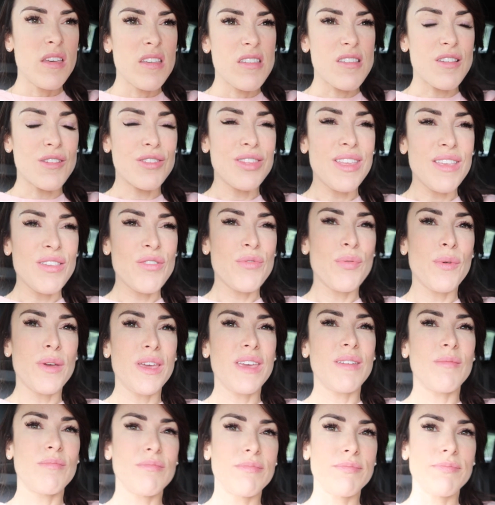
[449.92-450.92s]
So that's what
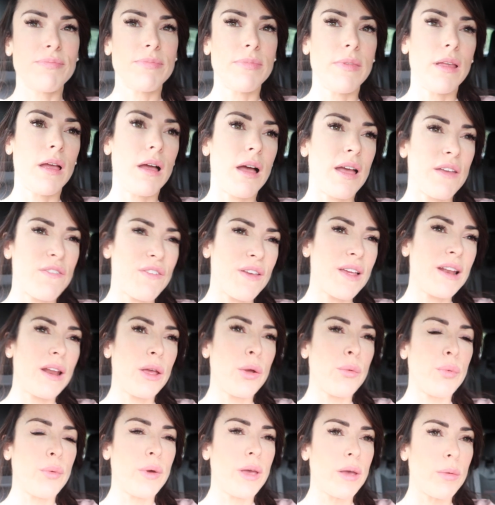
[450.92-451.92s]
I feel
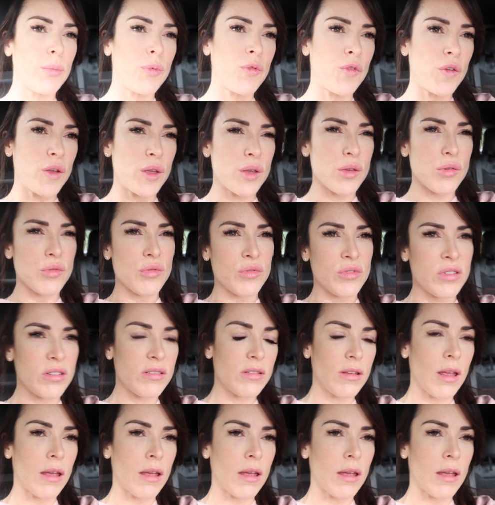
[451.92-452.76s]
like with food.